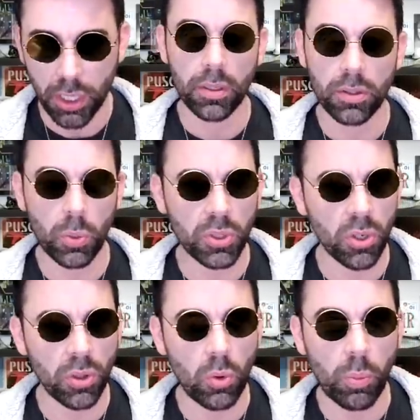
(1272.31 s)
so we
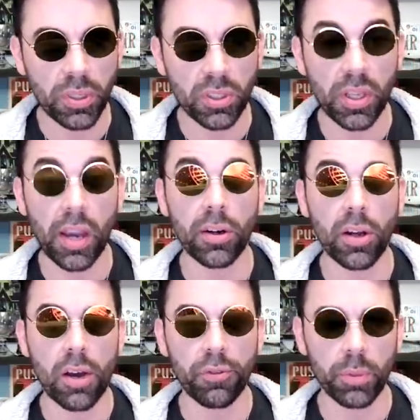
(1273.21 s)
certainly won't be scared
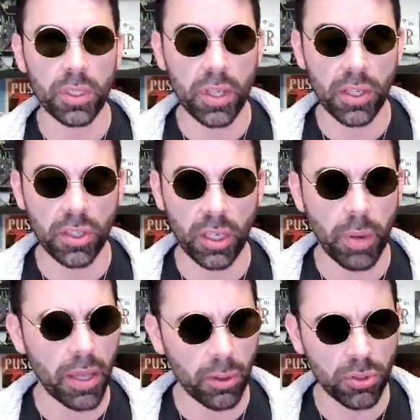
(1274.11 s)
off from discussing it
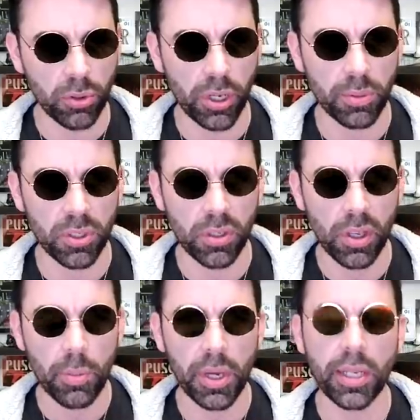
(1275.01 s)
by those creeps,
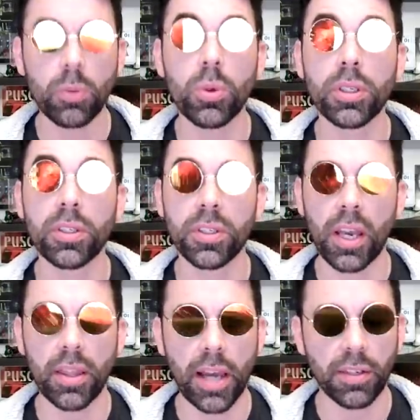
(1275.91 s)
but I did want to say
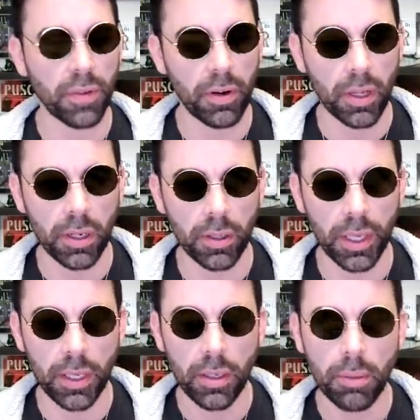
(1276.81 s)
that very clearly.